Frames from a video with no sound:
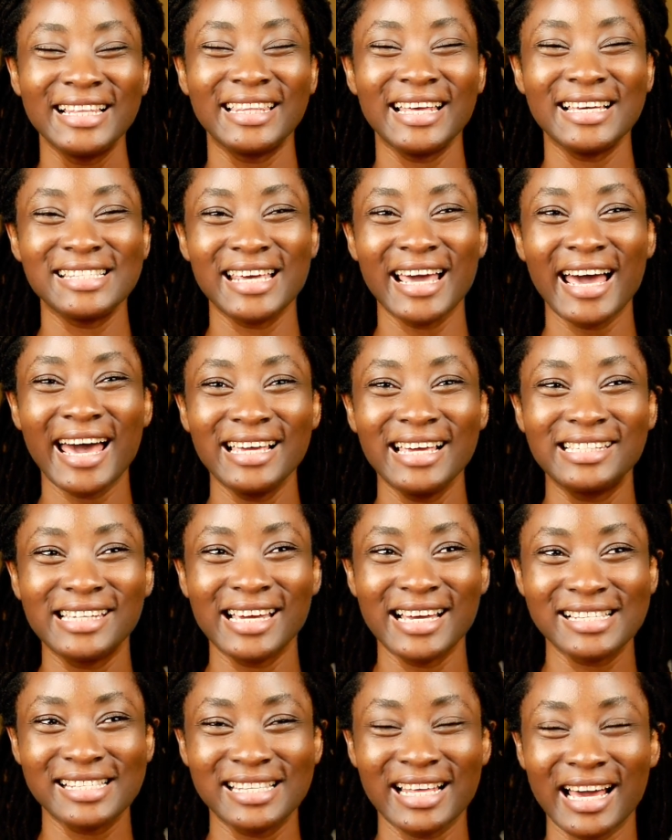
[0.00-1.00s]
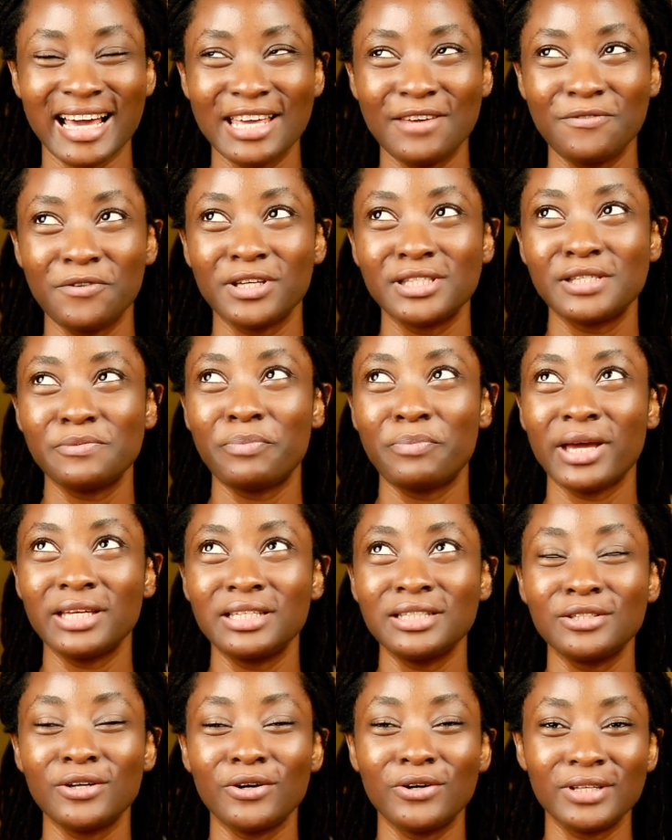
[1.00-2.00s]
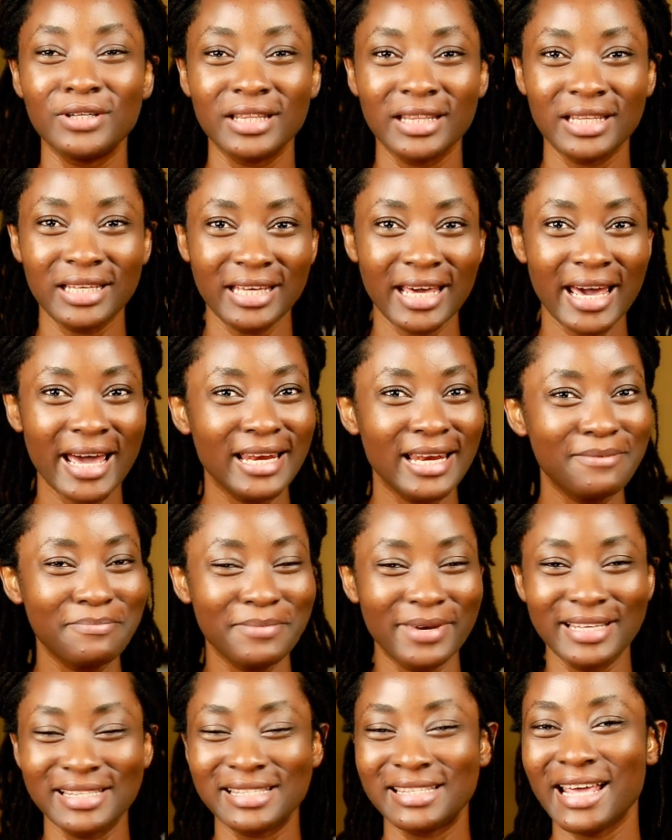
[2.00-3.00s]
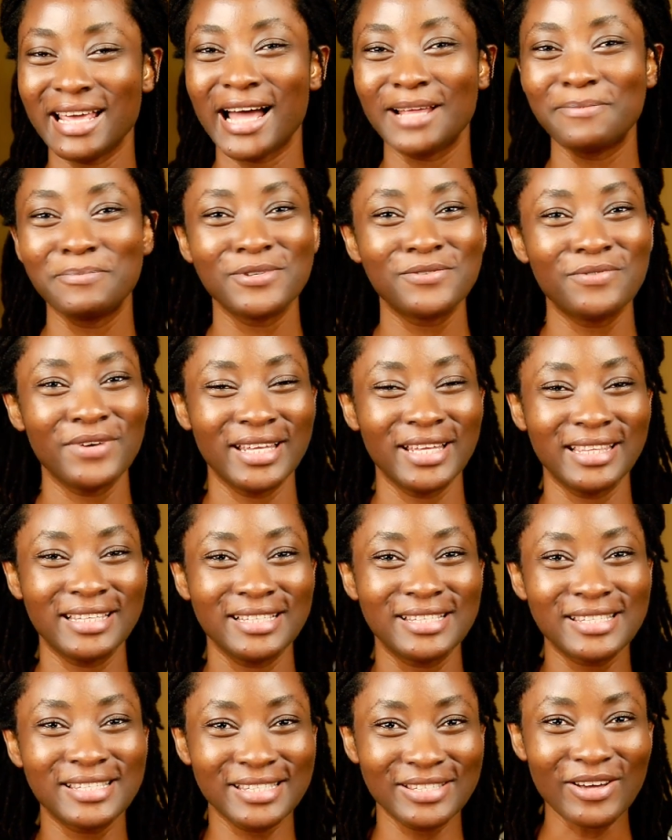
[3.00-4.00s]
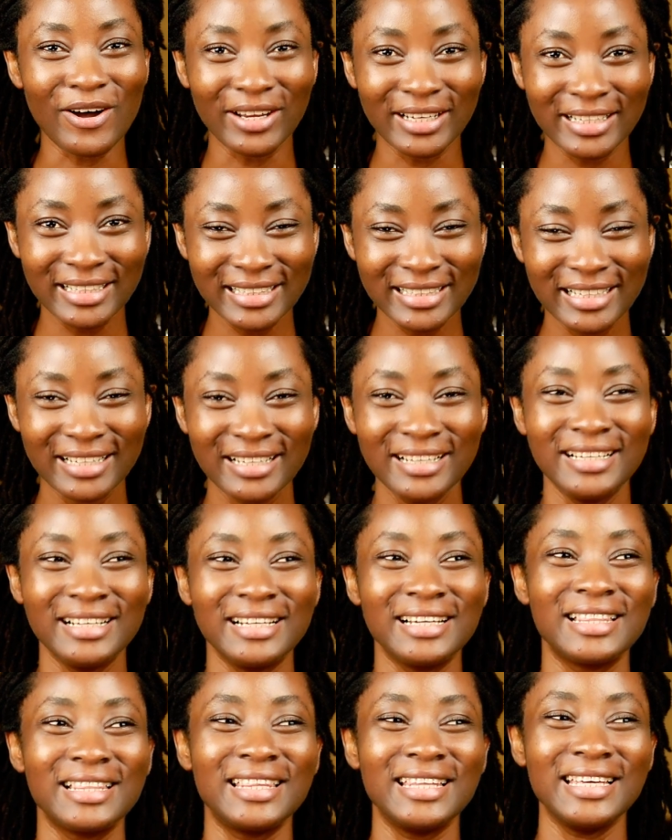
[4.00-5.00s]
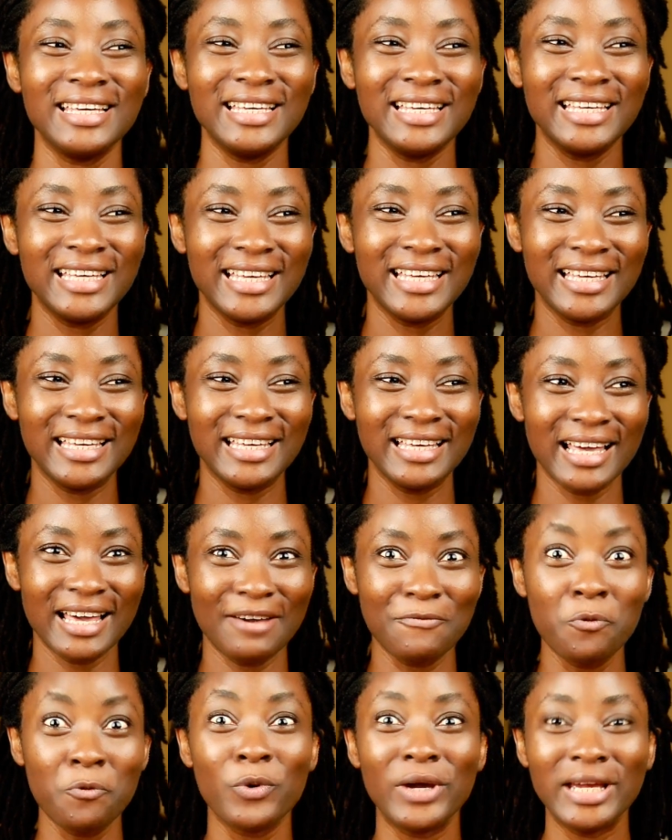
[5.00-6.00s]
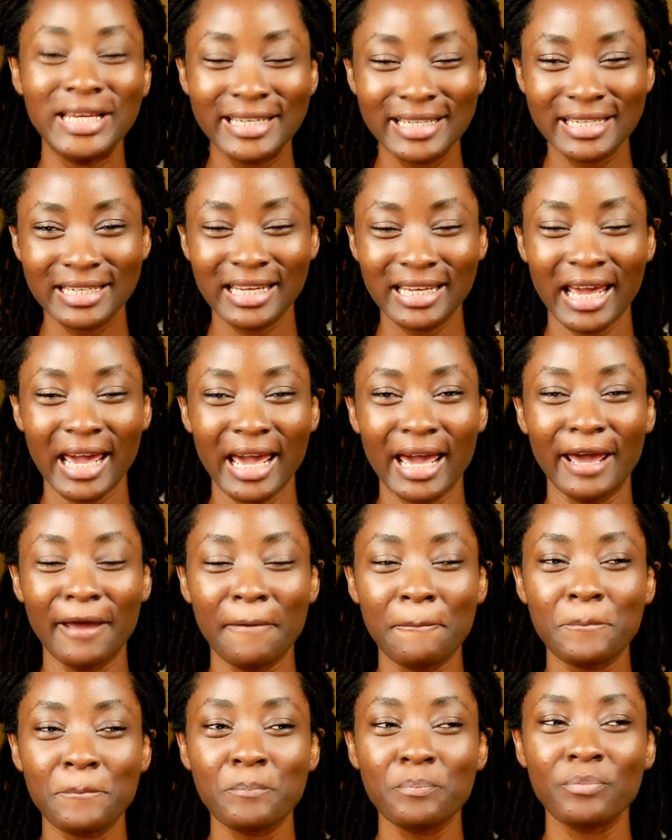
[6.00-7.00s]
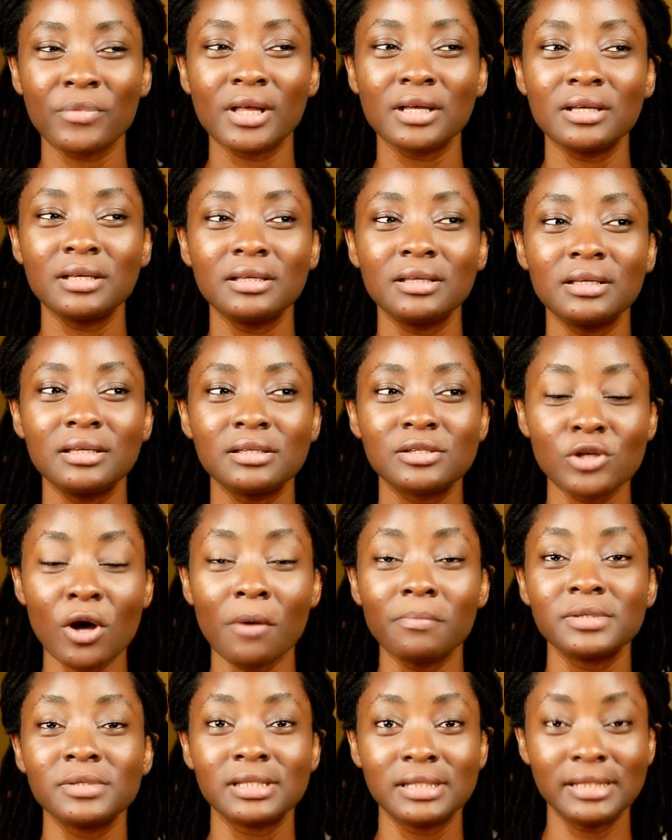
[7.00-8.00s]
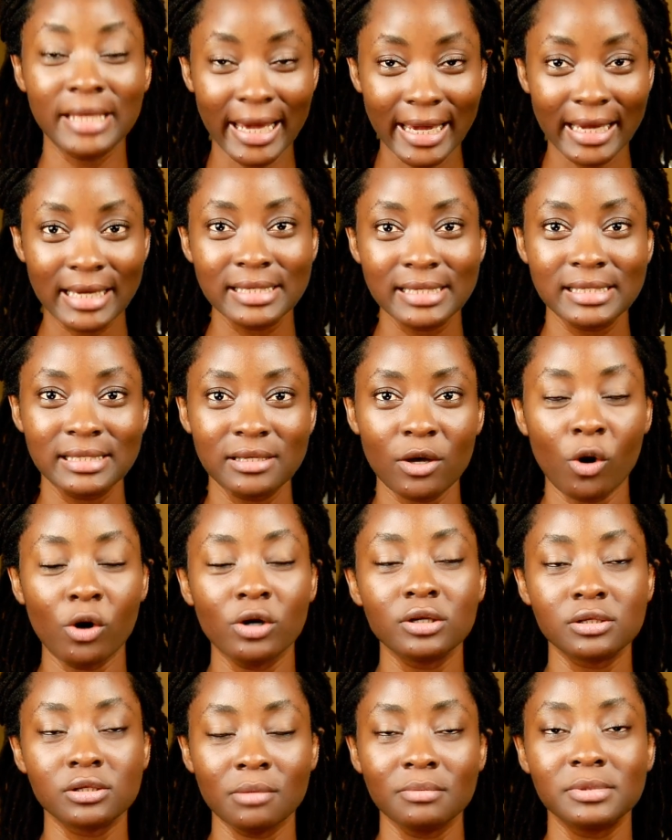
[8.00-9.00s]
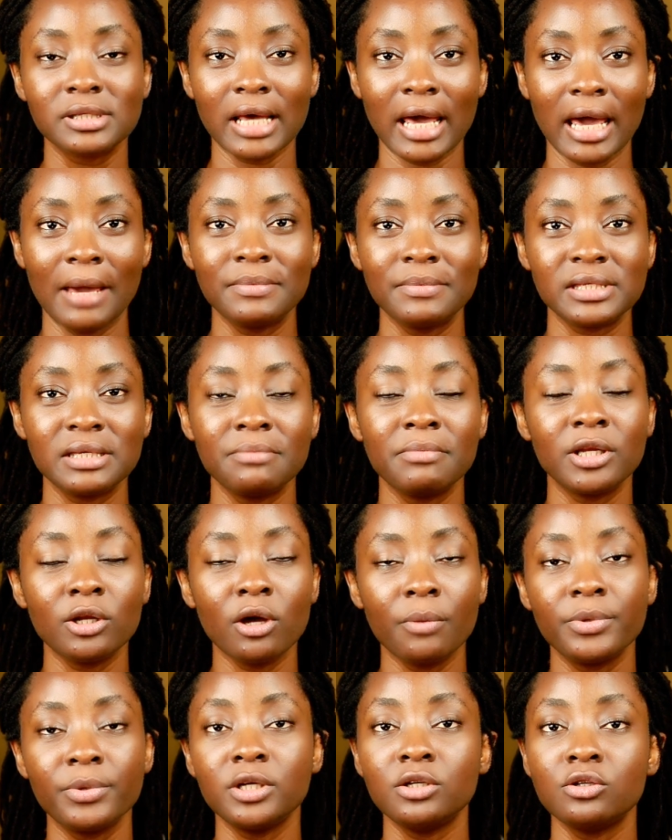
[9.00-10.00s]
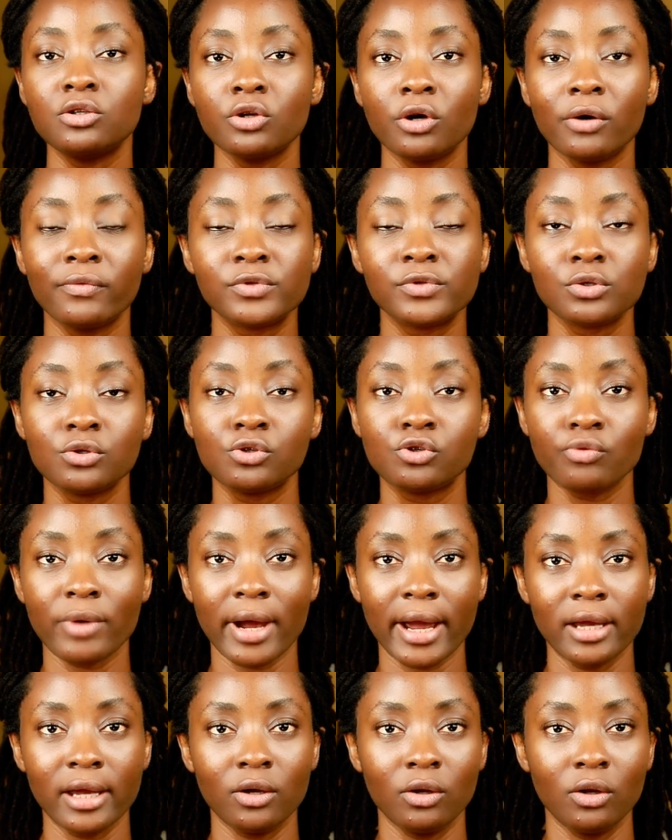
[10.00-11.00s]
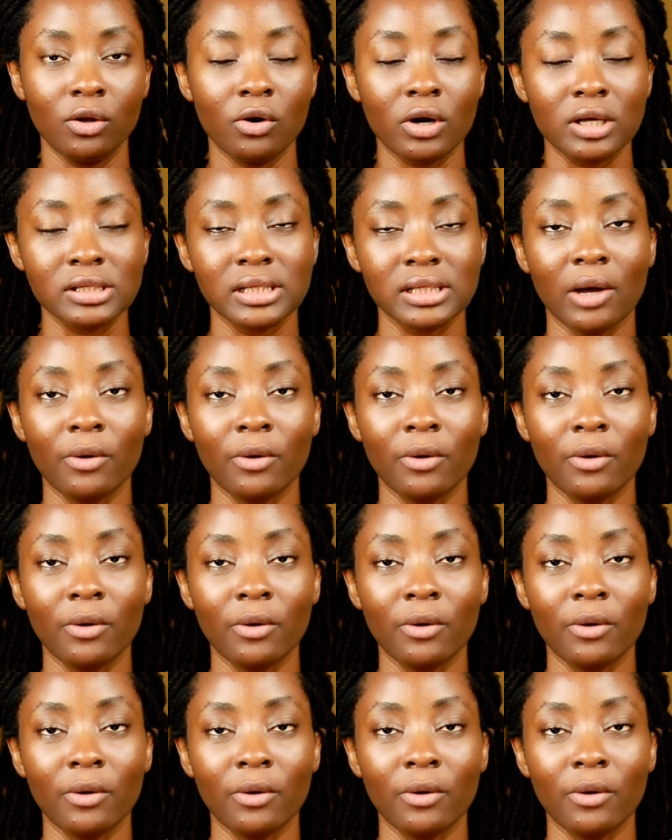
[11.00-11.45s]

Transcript: There's a high chance that if you're depending on the elements, the atmosphere, the sun, the wind in the air, some days or sometimes it may not be enough to dry your locks.